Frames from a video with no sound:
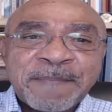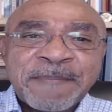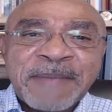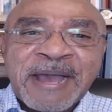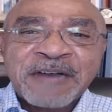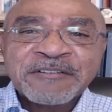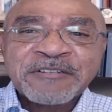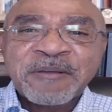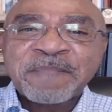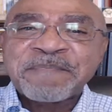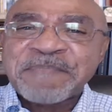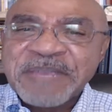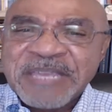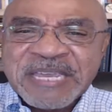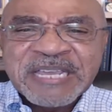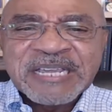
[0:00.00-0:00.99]

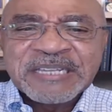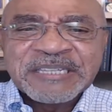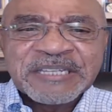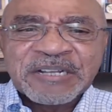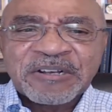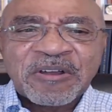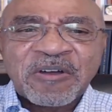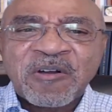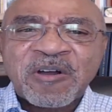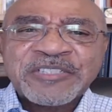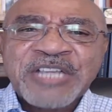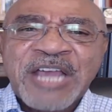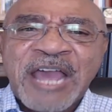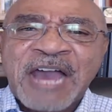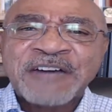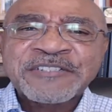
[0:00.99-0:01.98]
about being in the
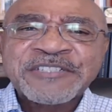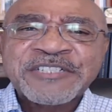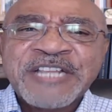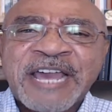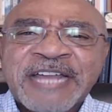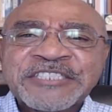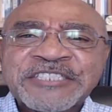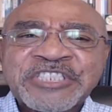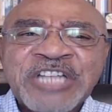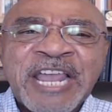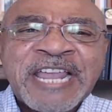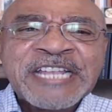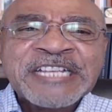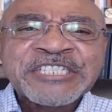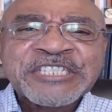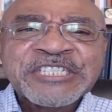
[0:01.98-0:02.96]
Lord's house that
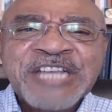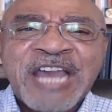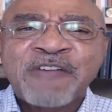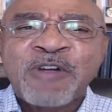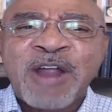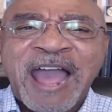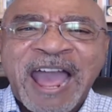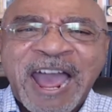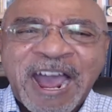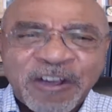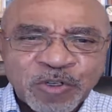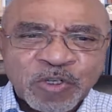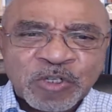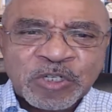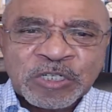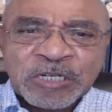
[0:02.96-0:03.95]
changes our
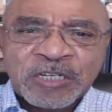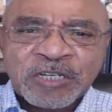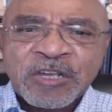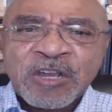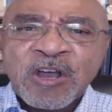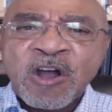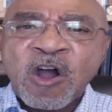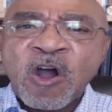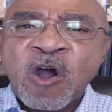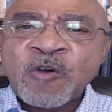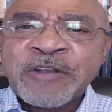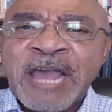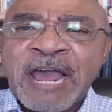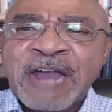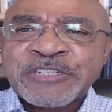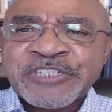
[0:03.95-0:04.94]
outlook
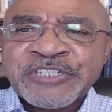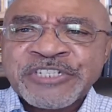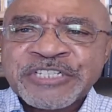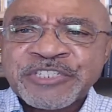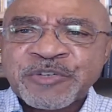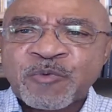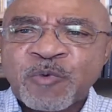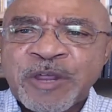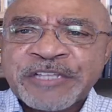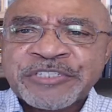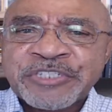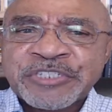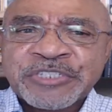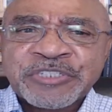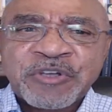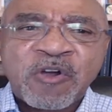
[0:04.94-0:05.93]
on our
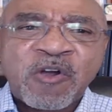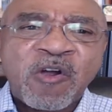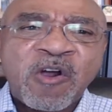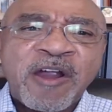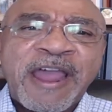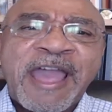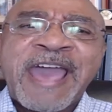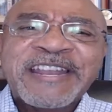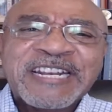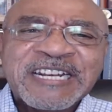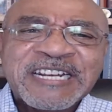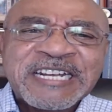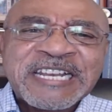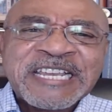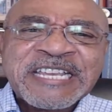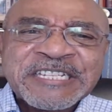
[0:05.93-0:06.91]
situations, or at
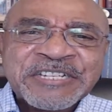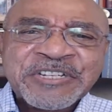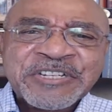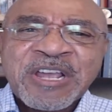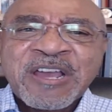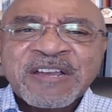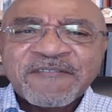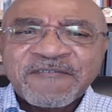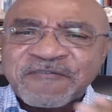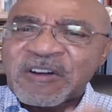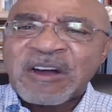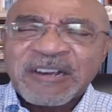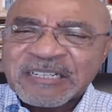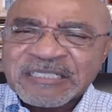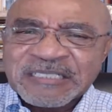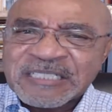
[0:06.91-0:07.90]
least
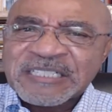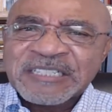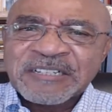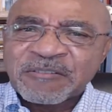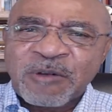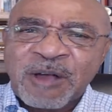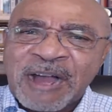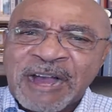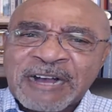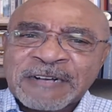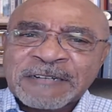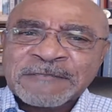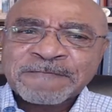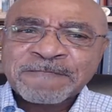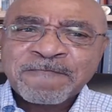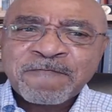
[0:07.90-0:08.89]
for a little
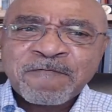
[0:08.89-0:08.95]
while.